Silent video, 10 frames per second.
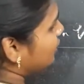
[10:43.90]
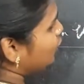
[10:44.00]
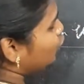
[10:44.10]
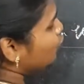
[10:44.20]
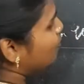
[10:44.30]

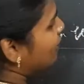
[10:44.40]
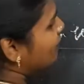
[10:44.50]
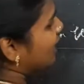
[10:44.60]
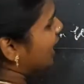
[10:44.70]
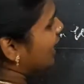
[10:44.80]
2
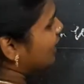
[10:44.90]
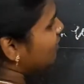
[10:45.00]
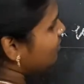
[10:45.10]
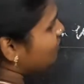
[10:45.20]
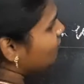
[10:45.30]
power
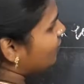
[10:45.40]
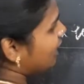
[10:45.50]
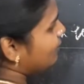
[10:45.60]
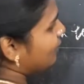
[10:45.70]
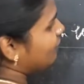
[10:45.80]
n
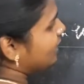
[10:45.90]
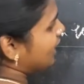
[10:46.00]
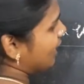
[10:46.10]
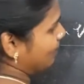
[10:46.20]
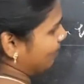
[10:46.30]
5 power
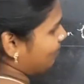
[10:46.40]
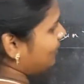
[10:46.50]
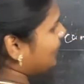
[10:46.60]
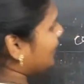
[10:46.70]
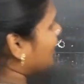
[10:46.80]
m,